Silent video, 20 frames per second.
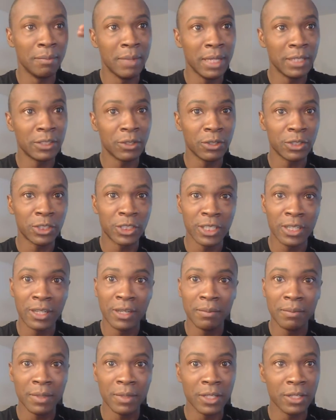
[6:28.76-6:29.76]

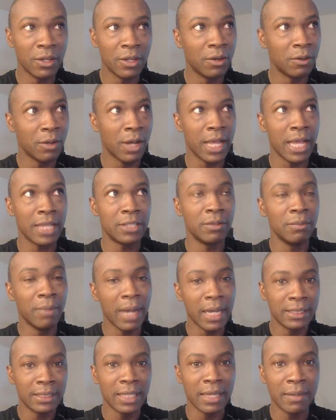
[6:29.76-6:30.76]
mentorship, you know, actually
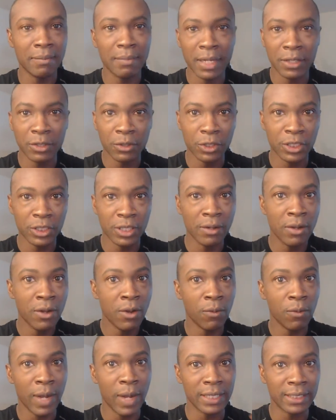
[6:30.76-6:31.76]
mindset, mentorship,
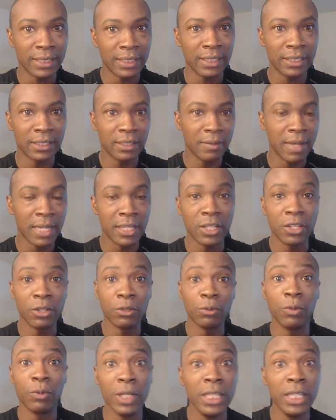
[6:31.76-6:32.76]
right system, and then
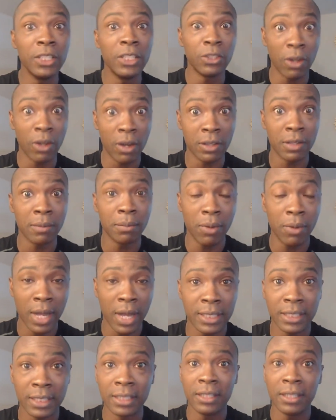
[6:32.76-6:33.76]
you'll really start the
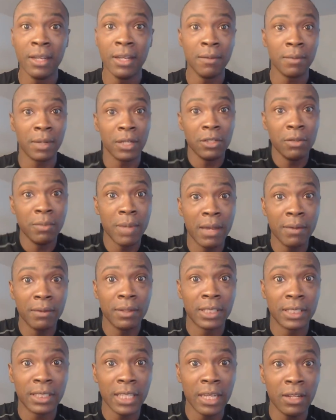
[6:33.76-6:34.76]
process, because you'll be
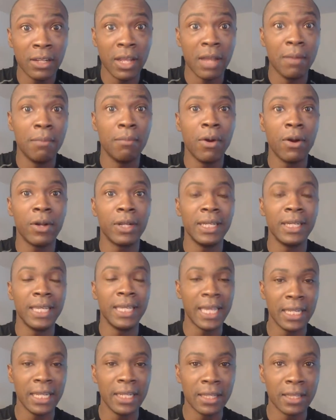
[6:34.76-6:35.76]
able to sell and market
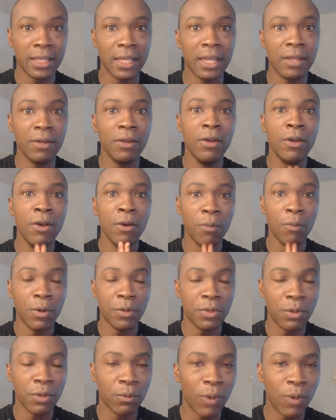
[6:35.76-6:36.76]
anything
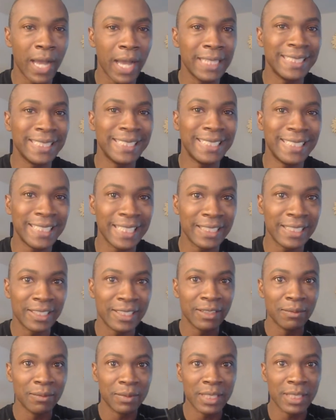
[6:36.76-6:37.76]
with the right
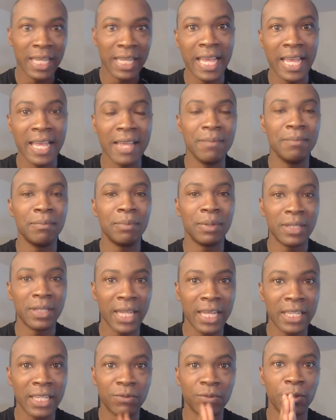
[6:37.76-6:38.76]
systems in
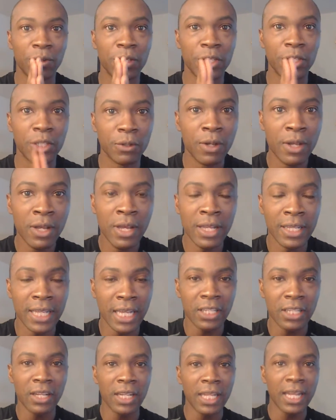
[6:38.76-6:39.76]
place for you.
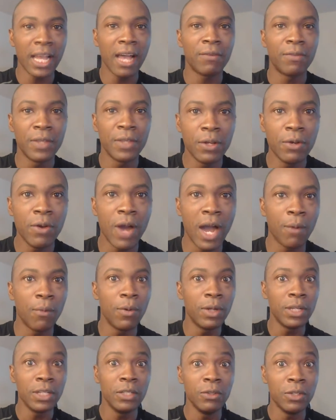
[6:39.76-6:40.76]
That's all I got for you. I
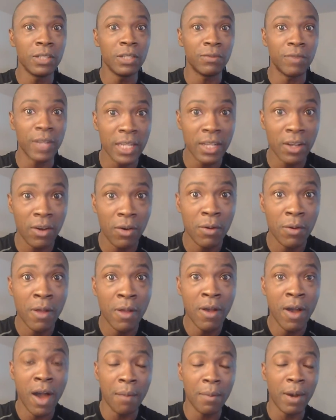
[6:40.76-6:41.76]
want to do this video
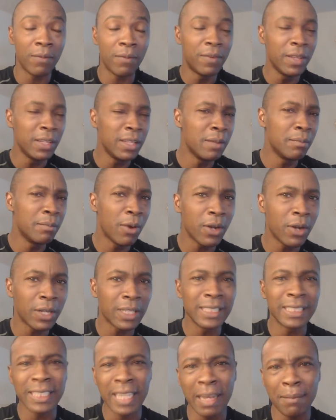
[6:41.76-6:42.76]
about affiliate
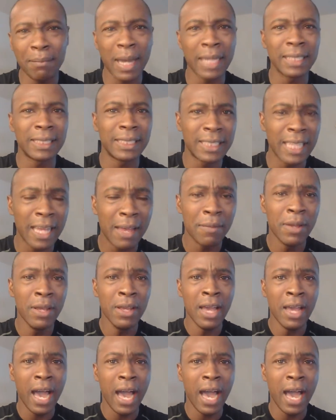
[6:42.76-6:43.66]
marketing step by step.